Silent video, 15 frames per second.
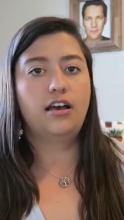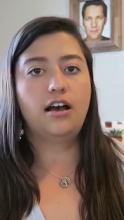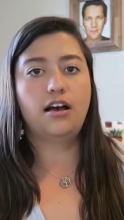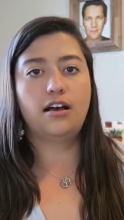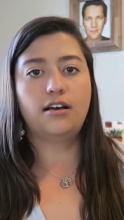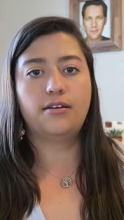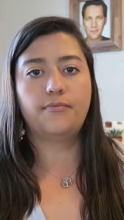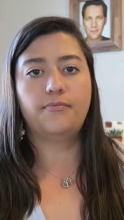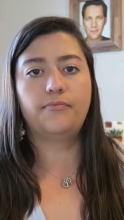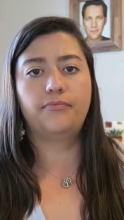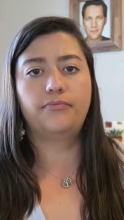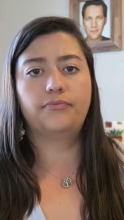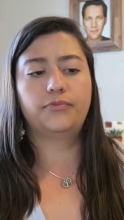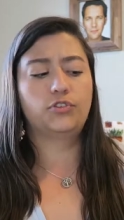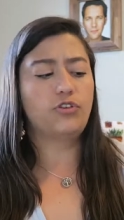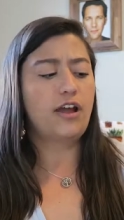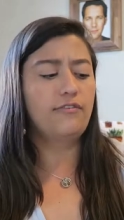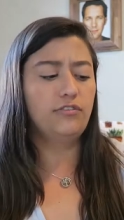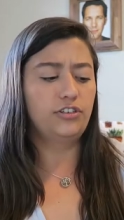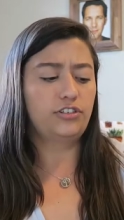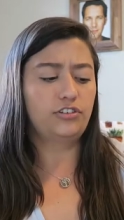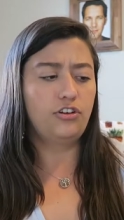um,
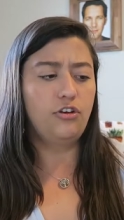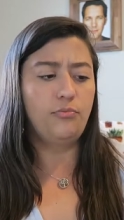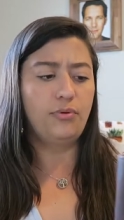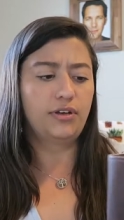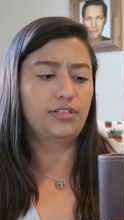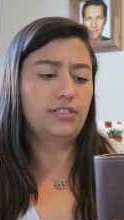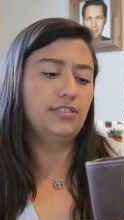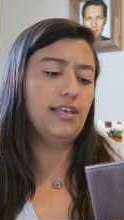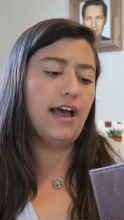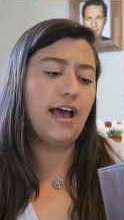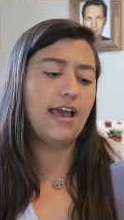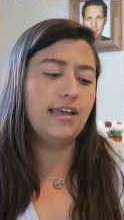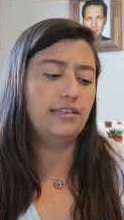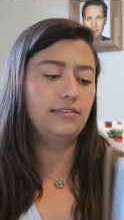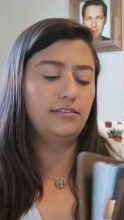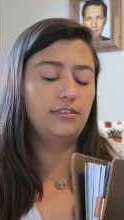traveler's notebook size.